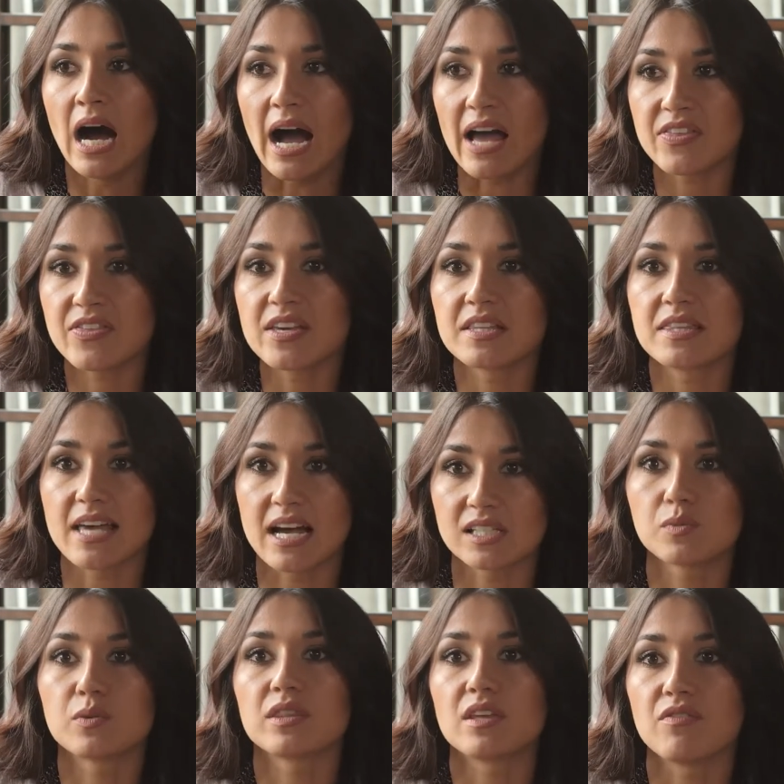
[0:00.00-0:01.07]
I think
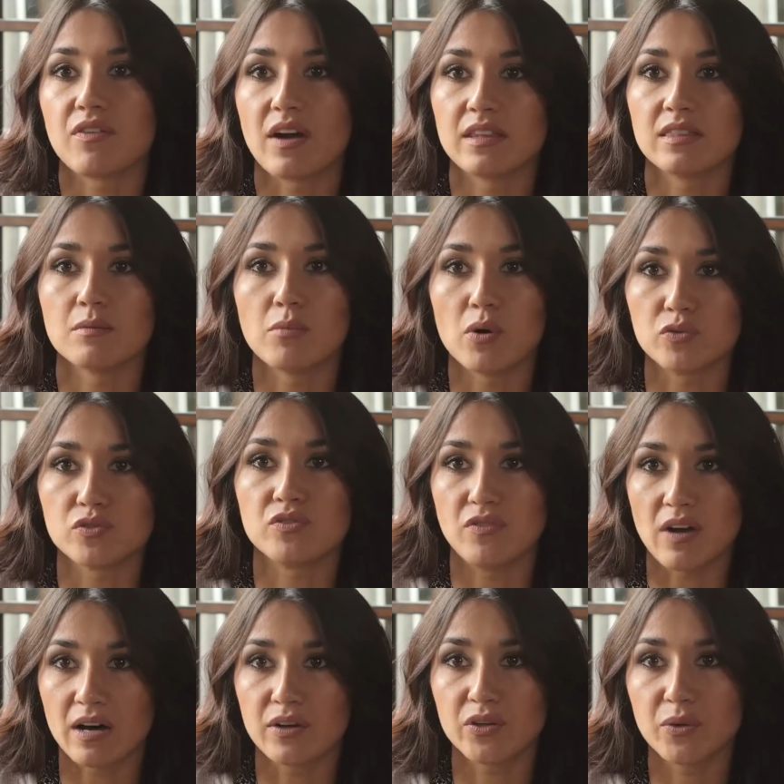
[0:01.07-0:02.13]
that's what they find the most
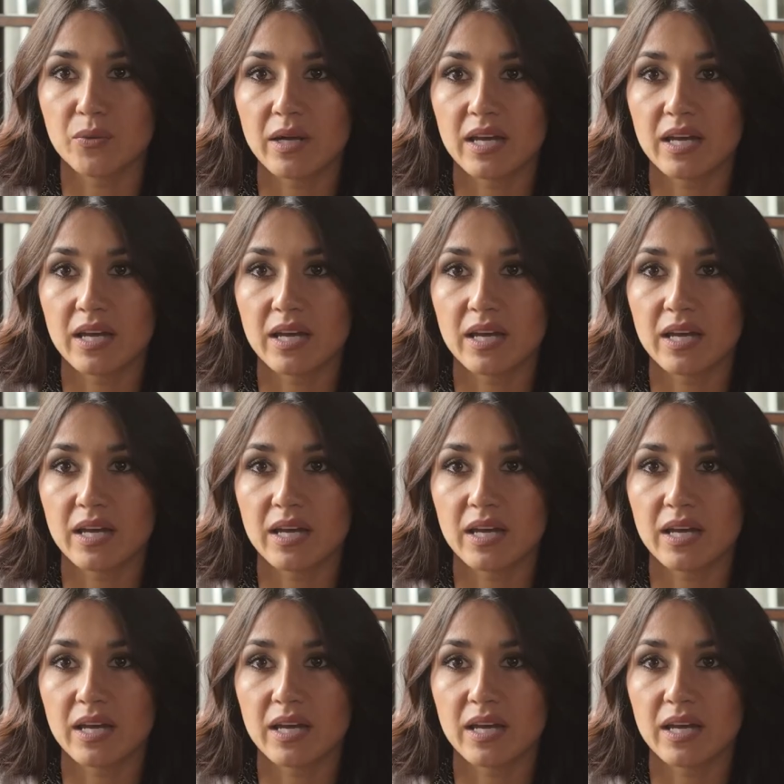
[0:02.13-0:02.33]
value